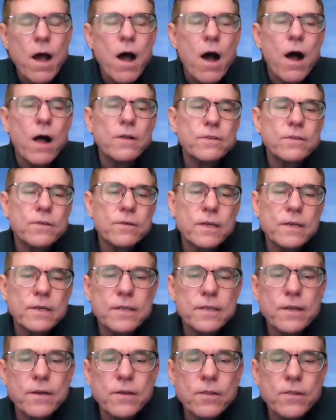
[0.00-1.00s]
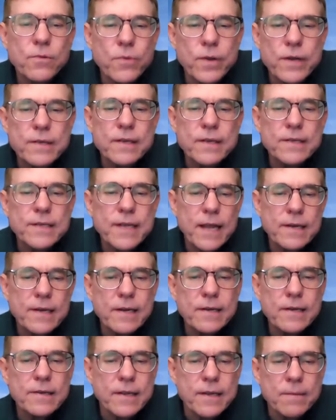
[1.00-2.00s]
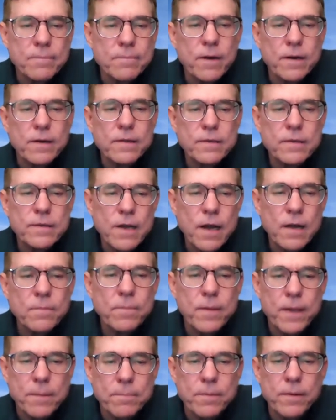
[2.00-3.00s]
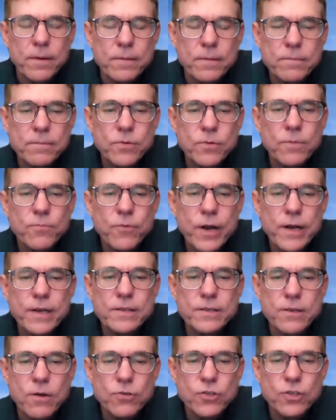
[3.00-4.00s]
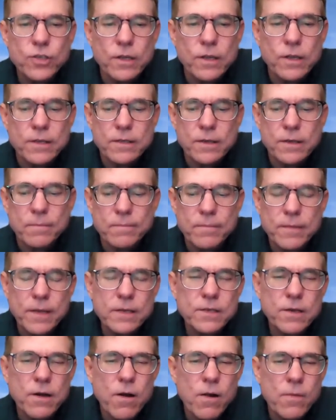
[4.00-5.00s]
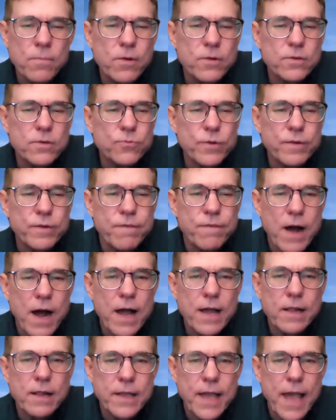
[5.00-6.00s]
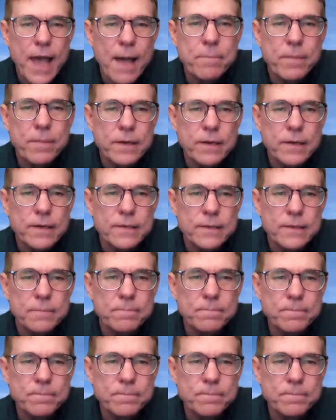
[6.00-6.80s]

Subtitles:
Also consider the recent tendency amongst young people to embrace socialism and to almost revile capitalism.